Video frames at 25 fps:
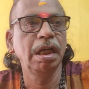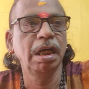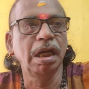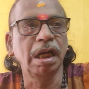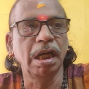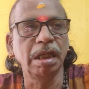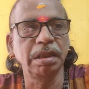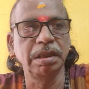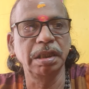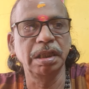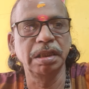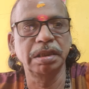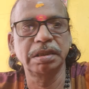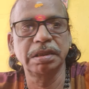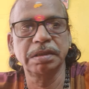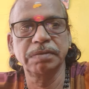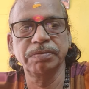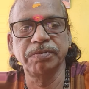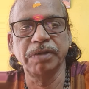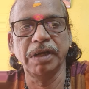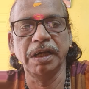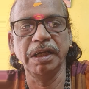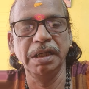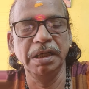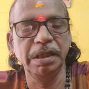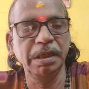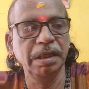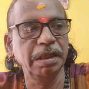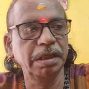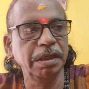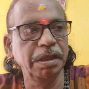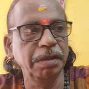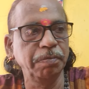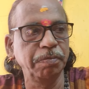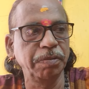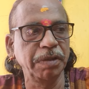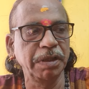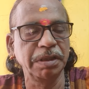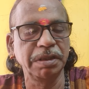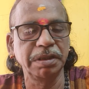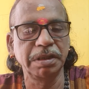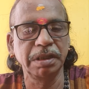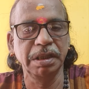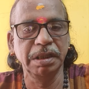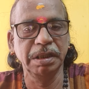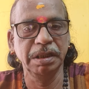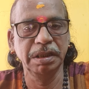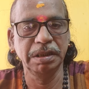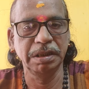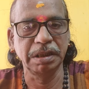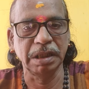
others filed a writ petition